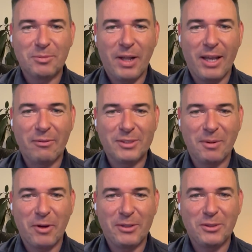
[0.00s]
display for
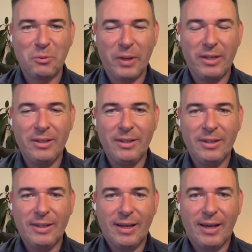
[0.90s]
someone to win.
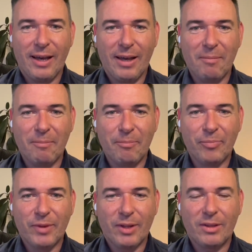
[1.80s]

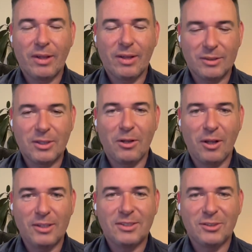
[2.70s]
So I
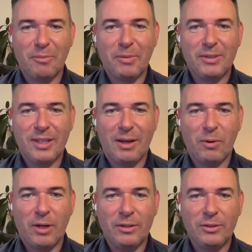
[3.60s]
like to jump into
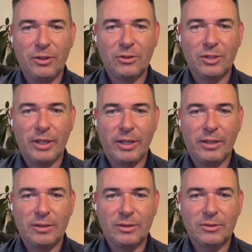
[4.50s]
that one.
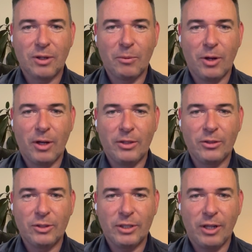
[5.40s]
Usually, Tom and I
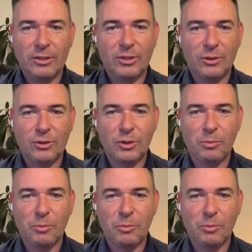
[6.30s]
usually like to use